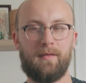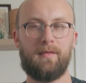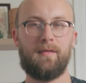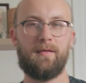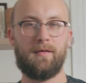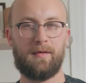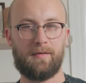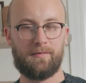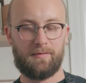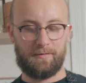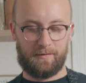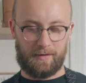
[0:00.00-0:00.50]

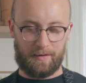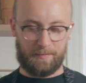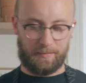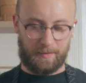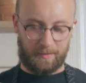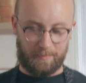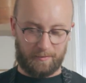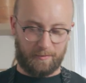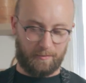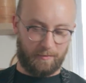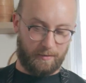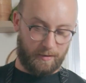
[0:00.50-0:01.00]
That's step
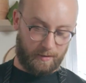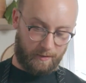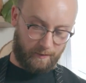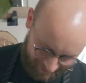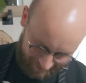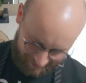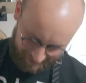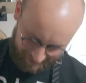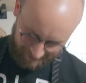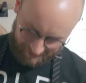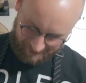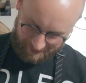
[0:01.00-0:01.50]
number 1.
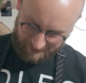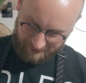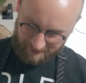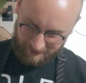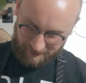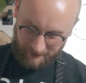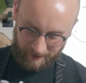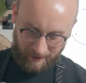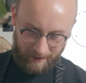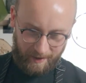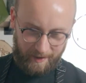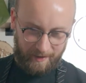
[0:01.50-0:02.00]

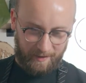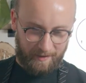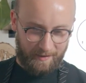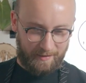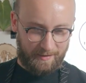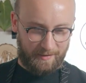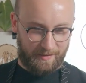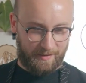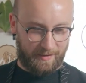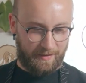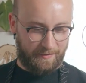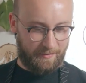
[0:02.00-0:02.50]
All right,
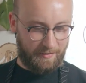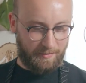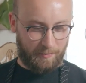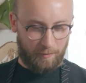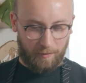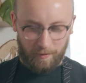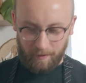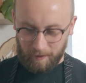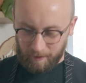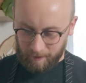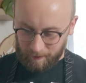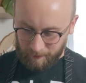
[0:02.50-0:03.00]
give it a
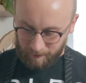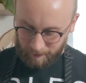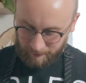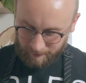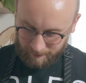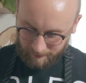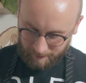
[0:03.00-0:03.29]
whirl.